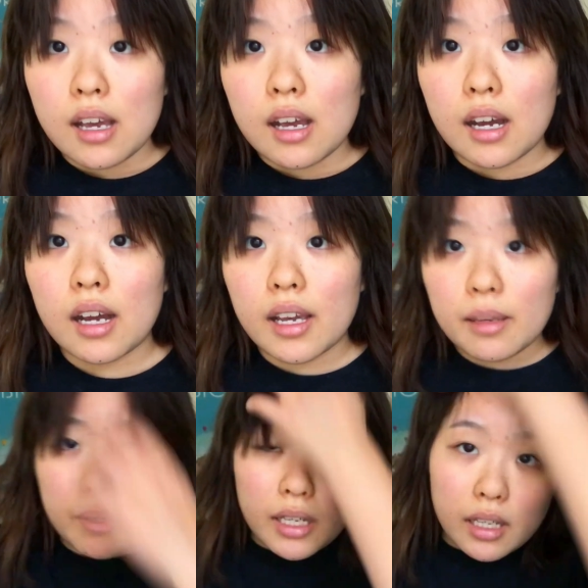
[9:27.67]

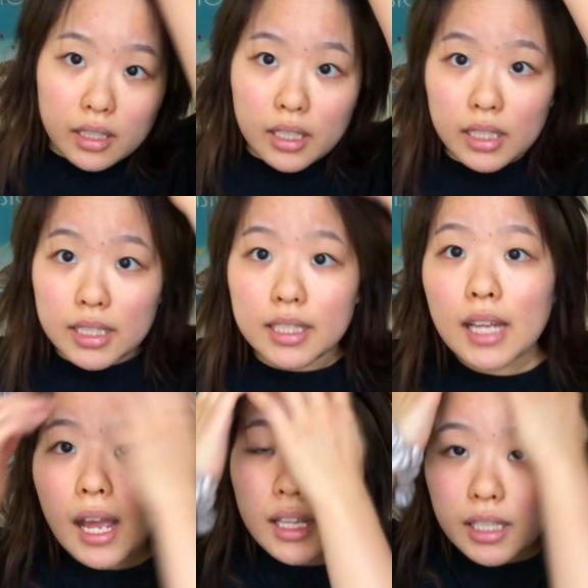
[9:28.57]
I'm gonna
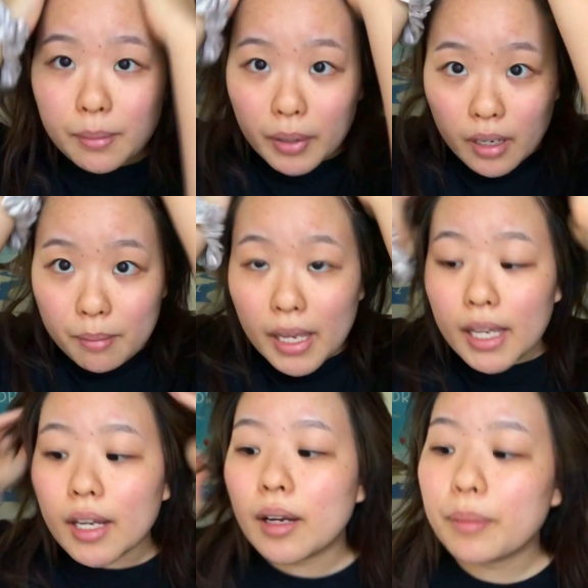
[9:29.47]
style it, put on
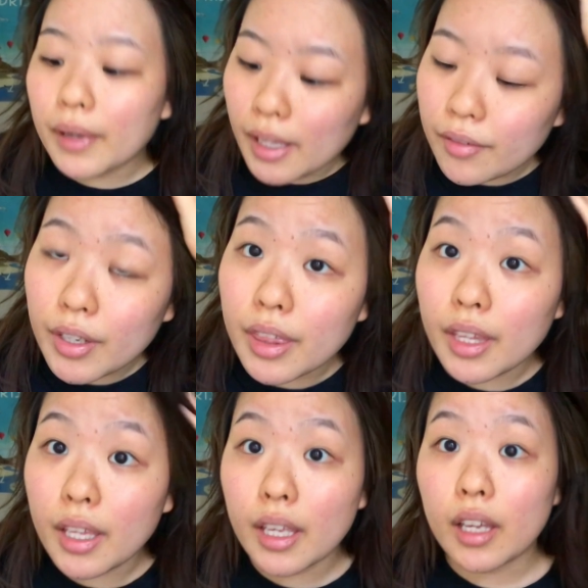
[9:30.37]
makeup,
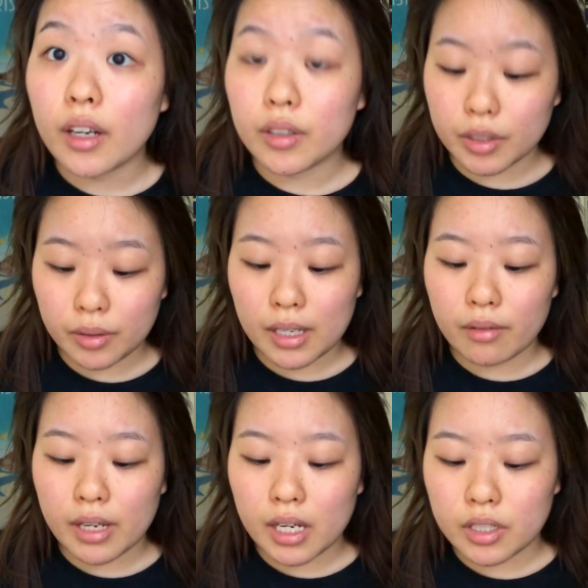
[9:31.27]
everything, also get
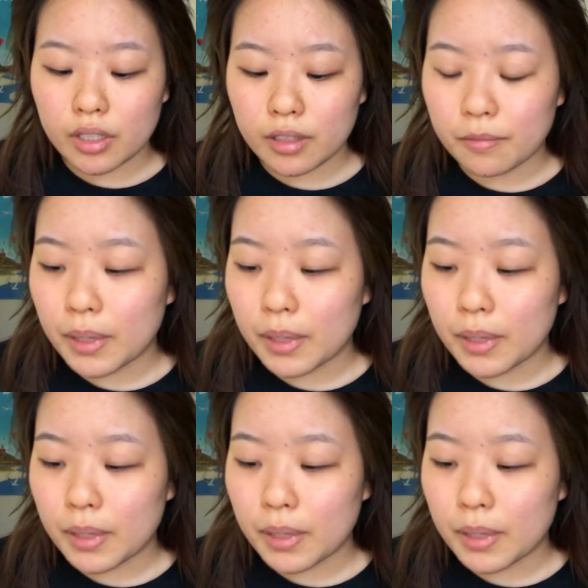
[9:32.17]
reactions of